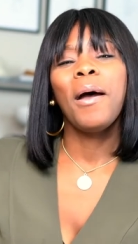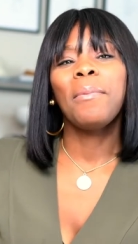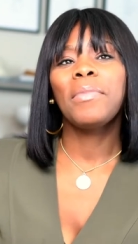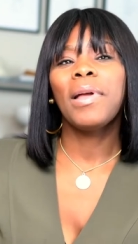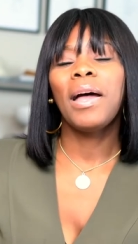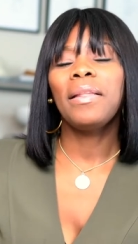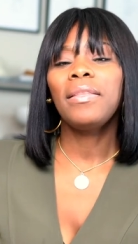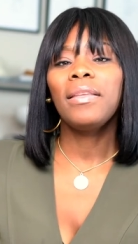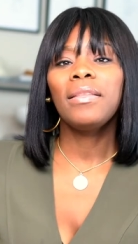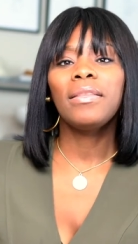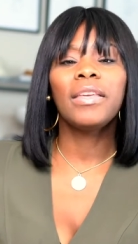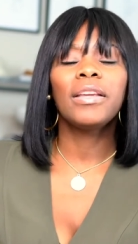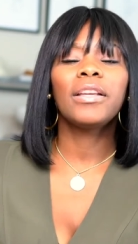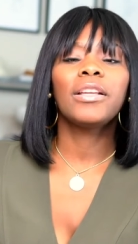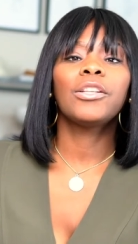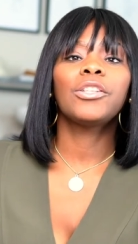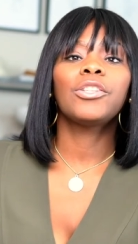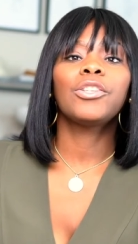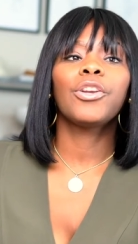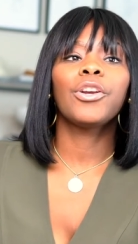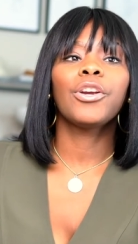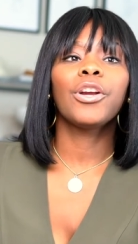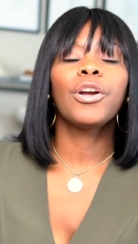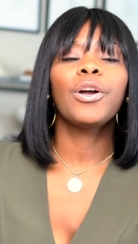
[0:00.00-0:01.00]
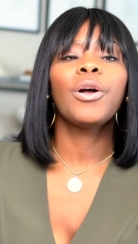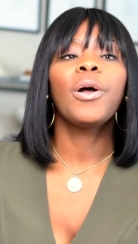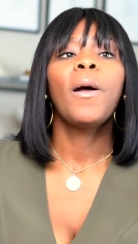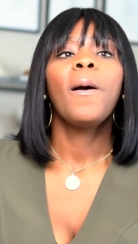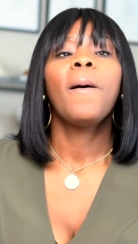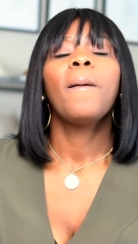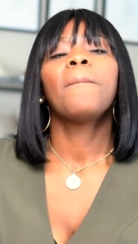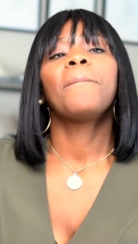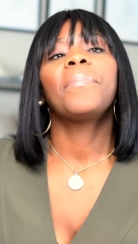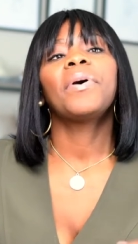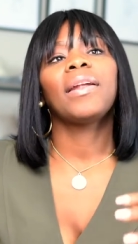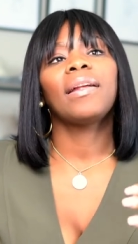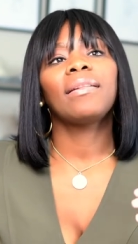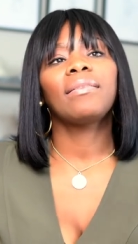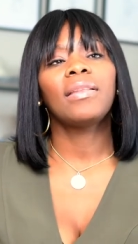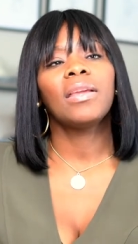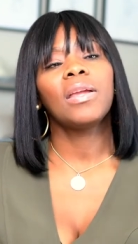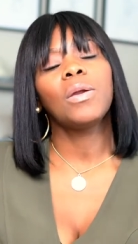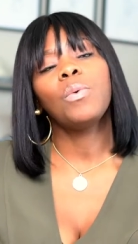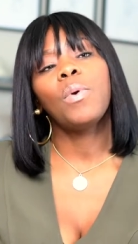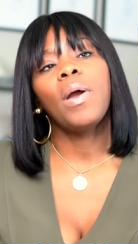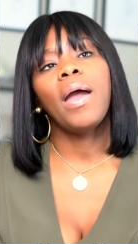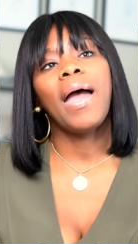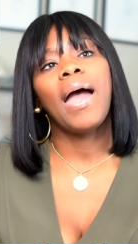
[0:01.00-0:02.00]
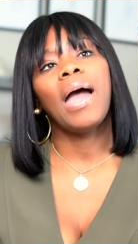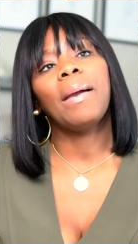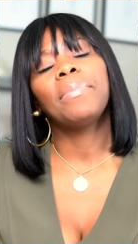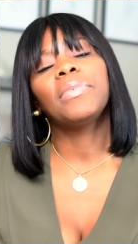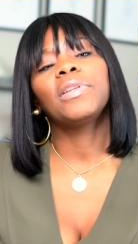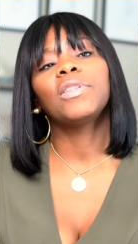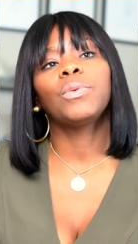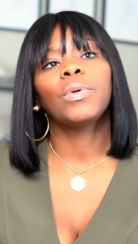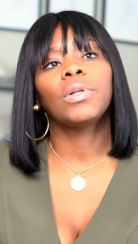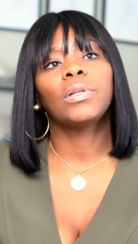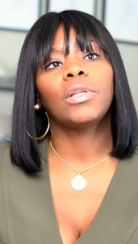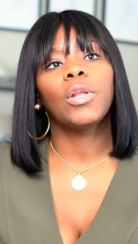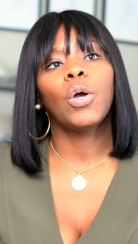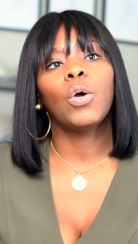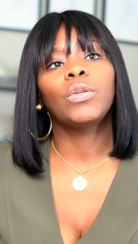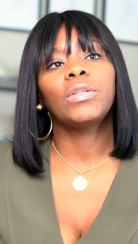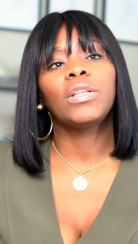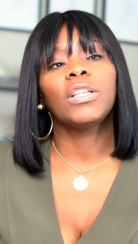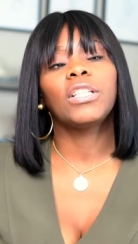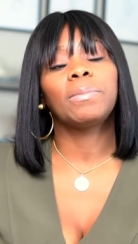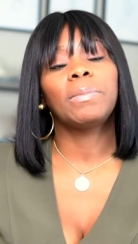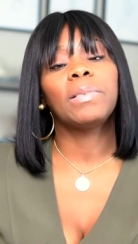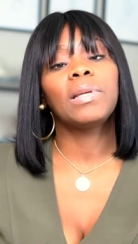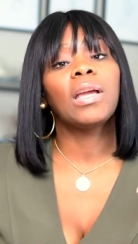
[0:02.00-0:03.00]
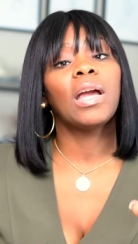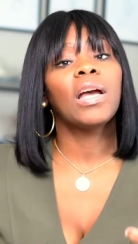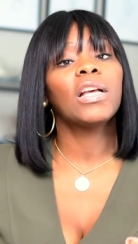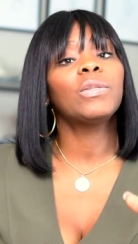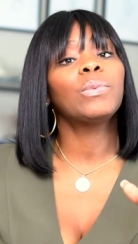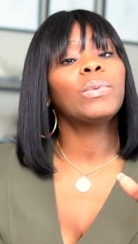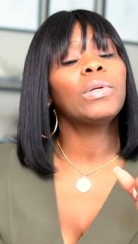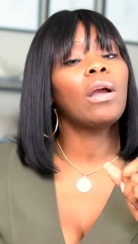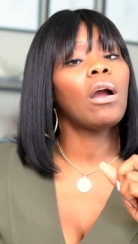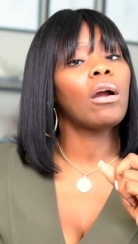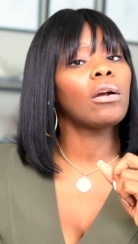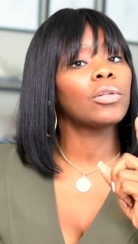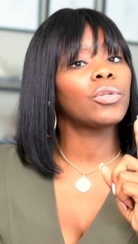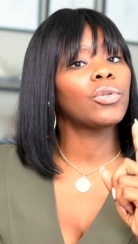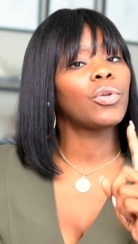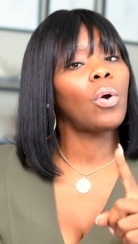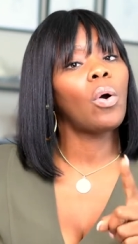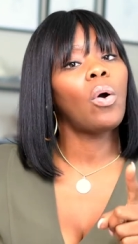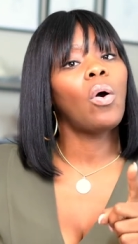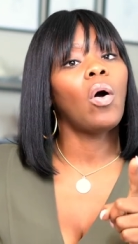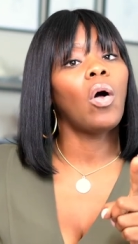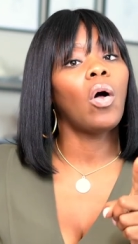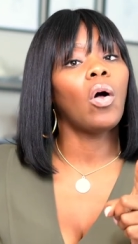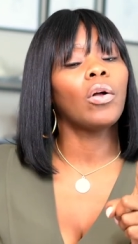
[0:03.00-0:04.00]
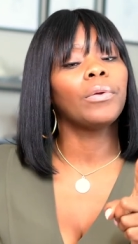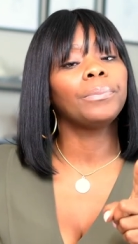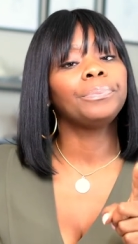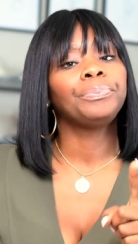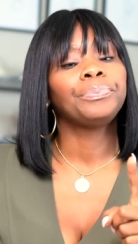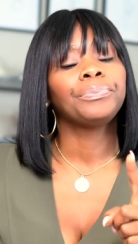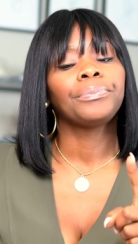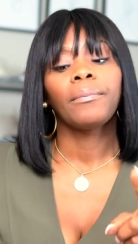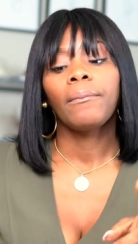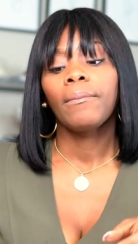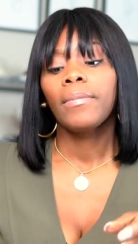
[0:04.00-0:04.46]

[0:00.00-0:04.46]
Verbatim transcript: I'm not the thickest girl, but I think what happens with those is because we are tall,